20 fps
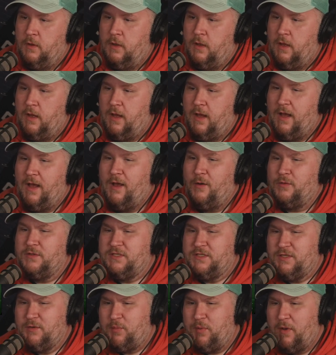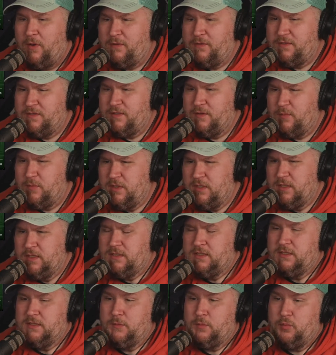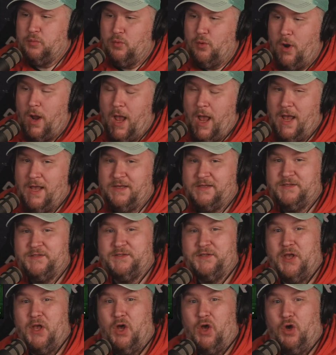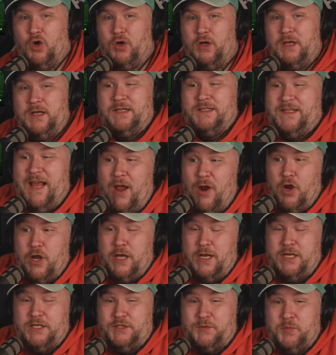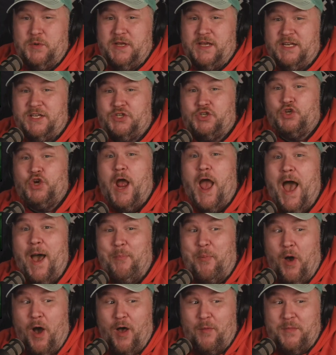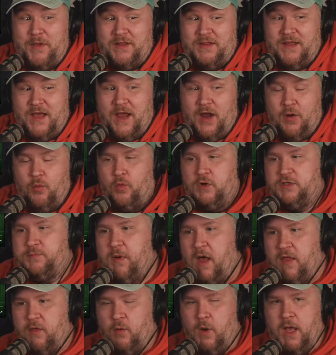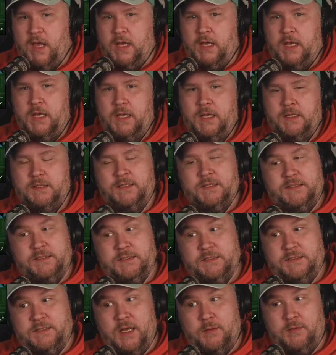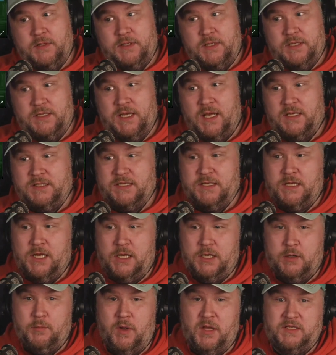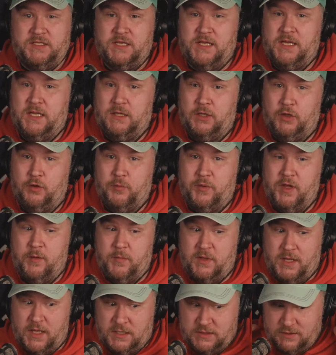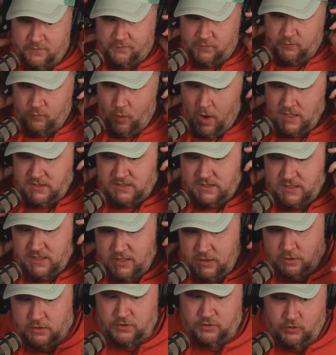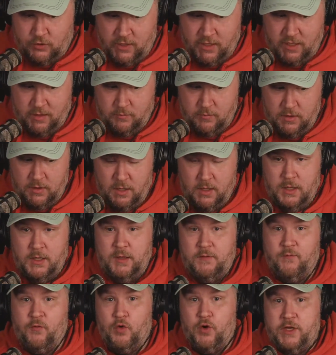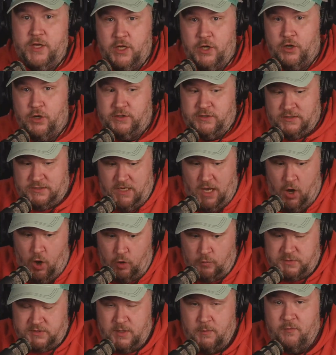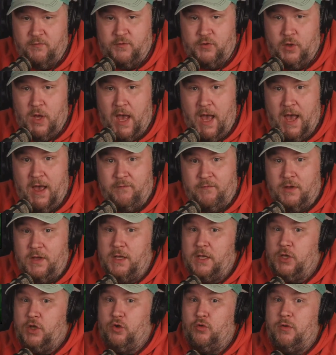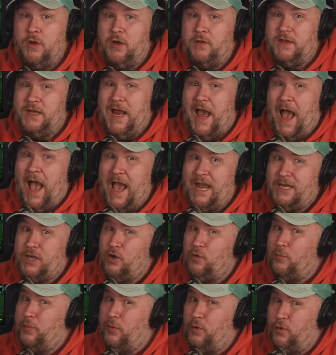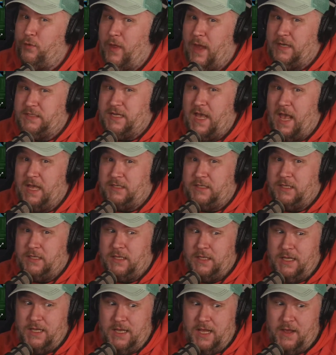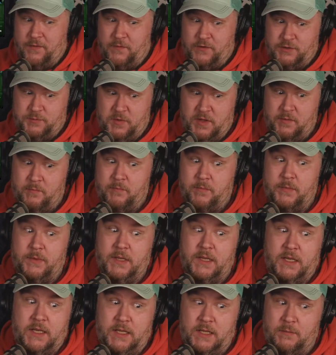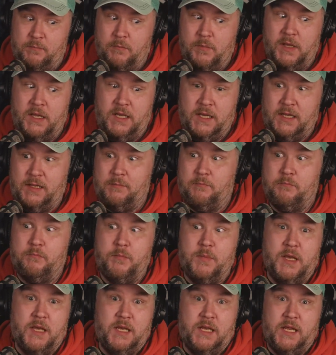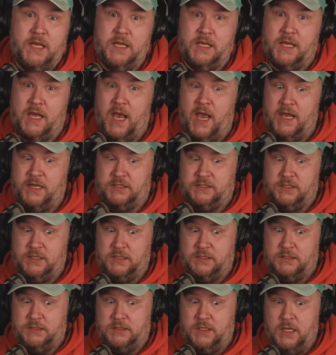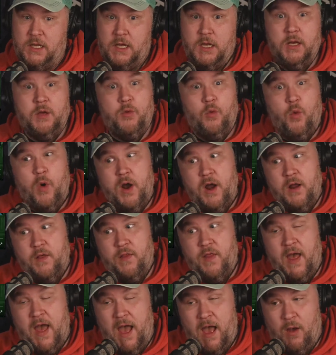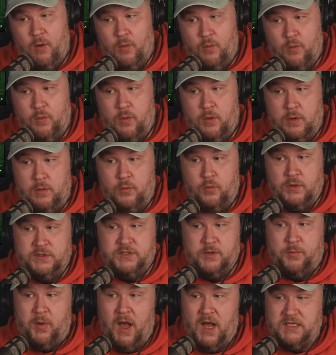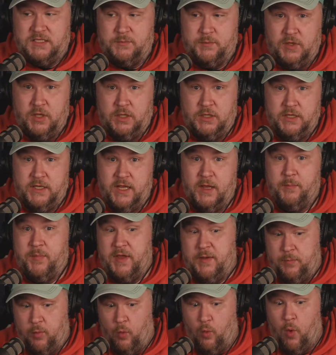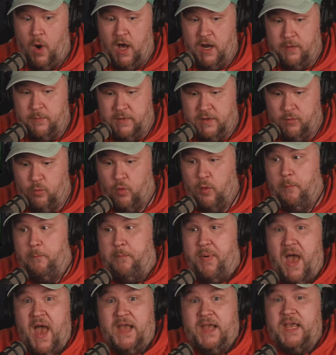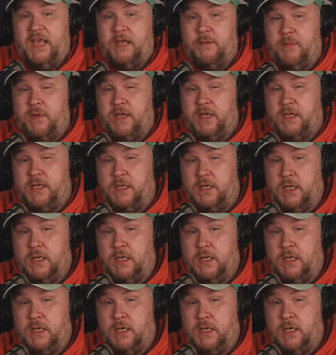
uh, it was supposed to be a surprise. So they were going to spring a trap on me there. Which, by the way, this is something that does get under my skin a little bit because if you've watched the kill stream for years, as I hope some of you have, you know that I don't pull that tactic. And there's been many, many, many cases where that was a possibility and people wanted me, were begging me